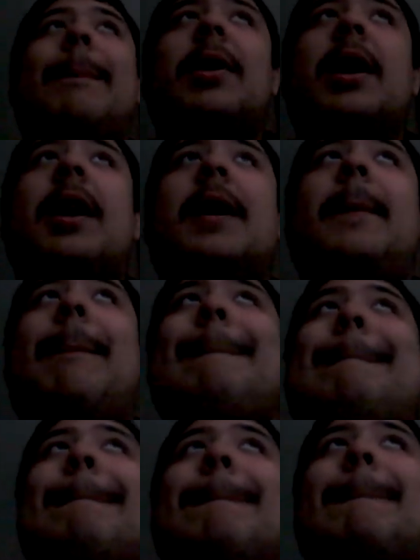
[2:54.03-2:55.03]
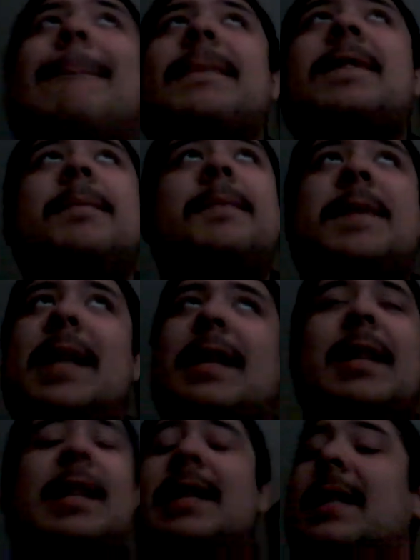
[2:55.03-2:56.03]
but to
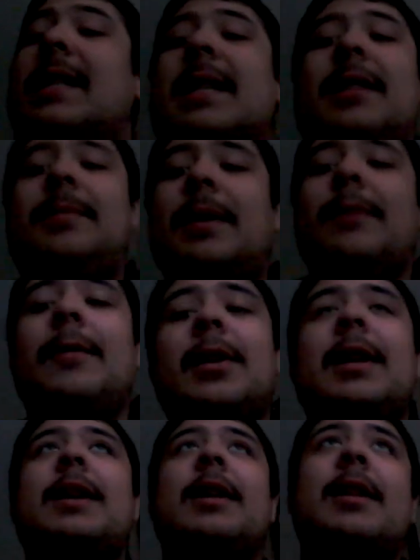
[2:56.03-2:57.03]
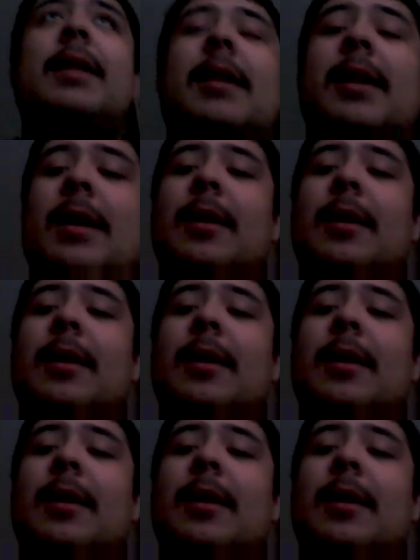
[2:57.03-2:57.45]
say the least, it's gonna be a really good,